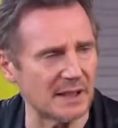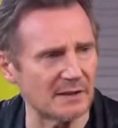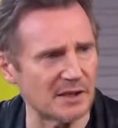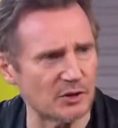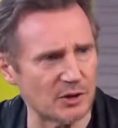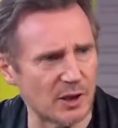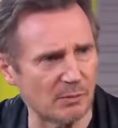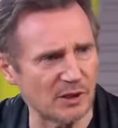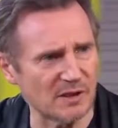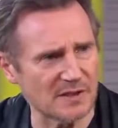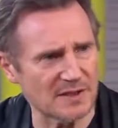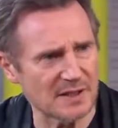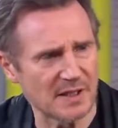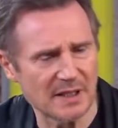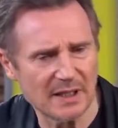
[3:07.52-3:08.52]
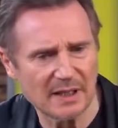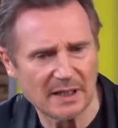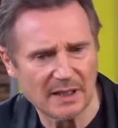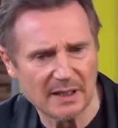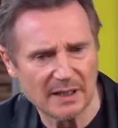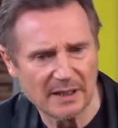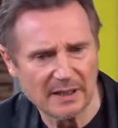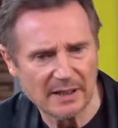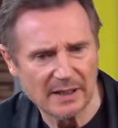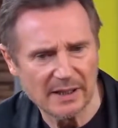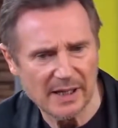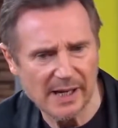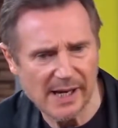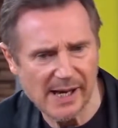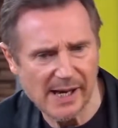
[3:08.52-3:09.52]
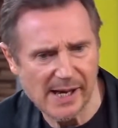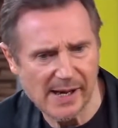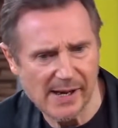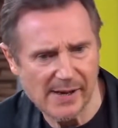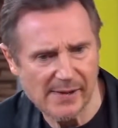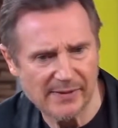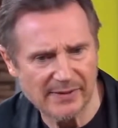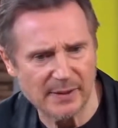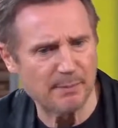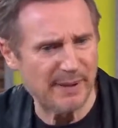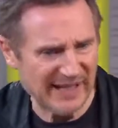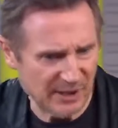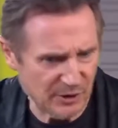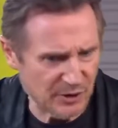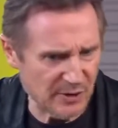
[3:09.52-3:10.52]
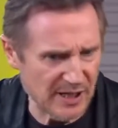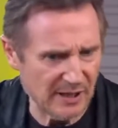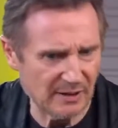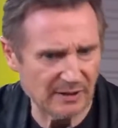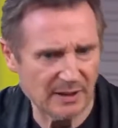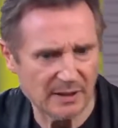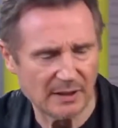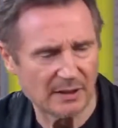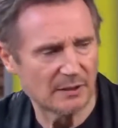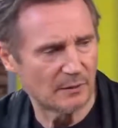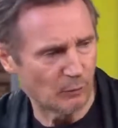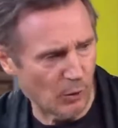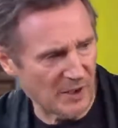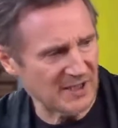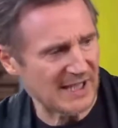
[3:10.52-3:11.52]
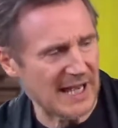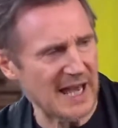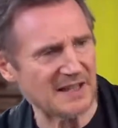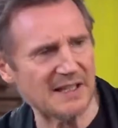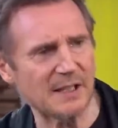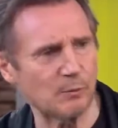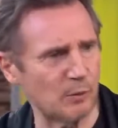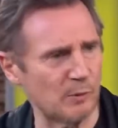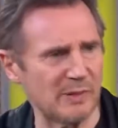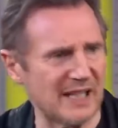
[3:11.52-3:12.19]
in the Troubles, uh, the bigotry. One Catholic would